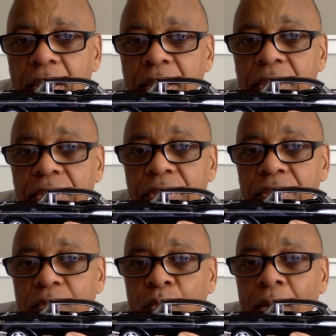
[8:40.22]
inch
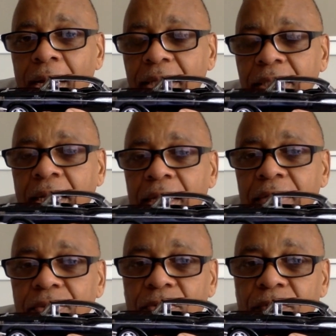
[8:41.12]
wide
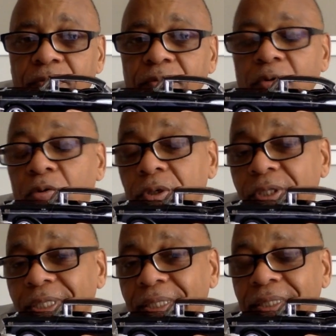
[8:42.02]
tires, or
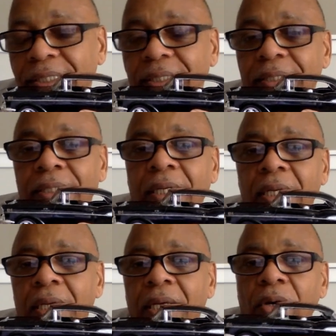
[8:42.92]
60s
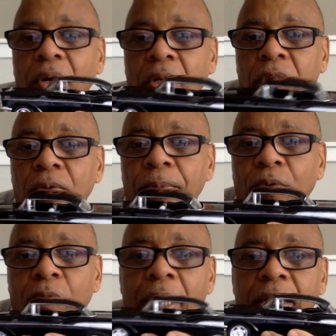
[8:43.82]
a little bit
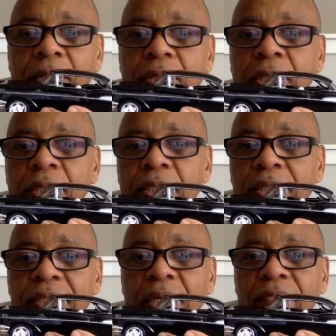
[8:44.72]
wider, and then
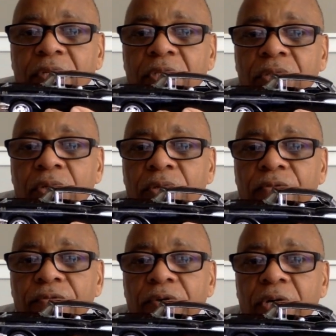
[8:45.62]
70s on the
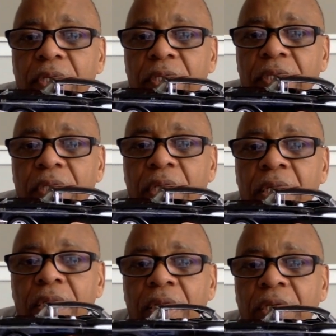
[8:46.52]
front, and
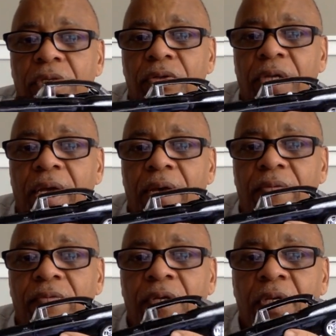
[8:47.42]
then you'd have
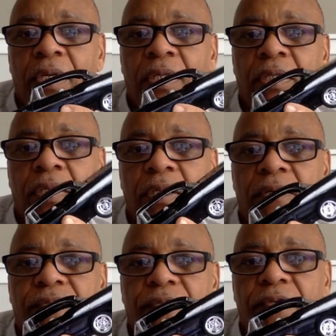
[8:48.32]
the
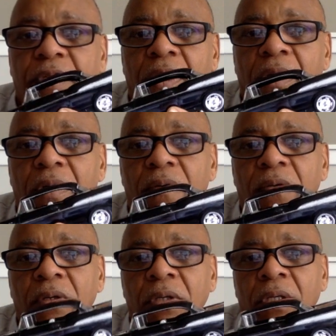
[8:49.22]
lift,
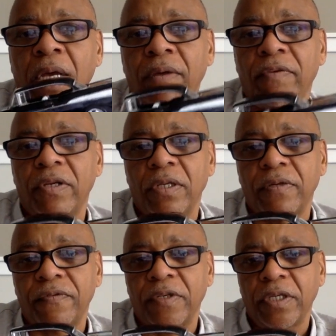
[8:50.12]
have it
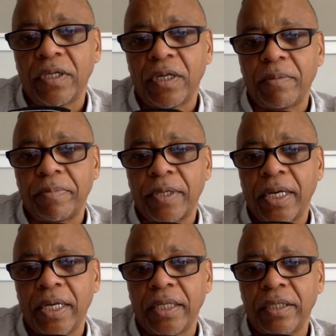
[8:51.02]
lifted up
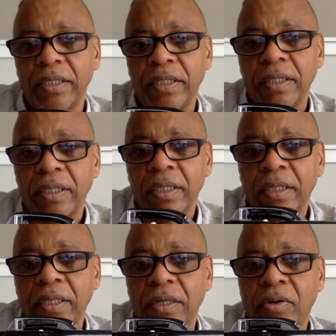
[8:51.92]
kind of
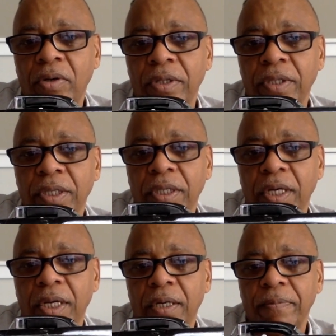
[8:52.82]
on the
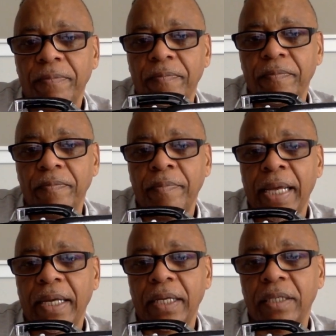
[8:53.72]

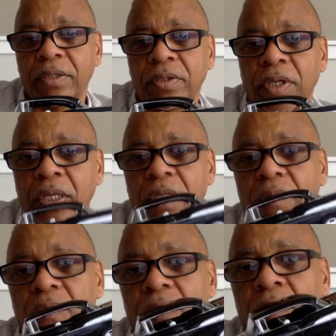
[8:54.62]
back, and
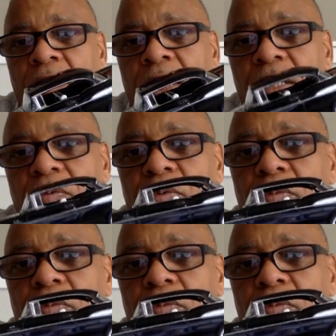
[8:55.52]
it kind of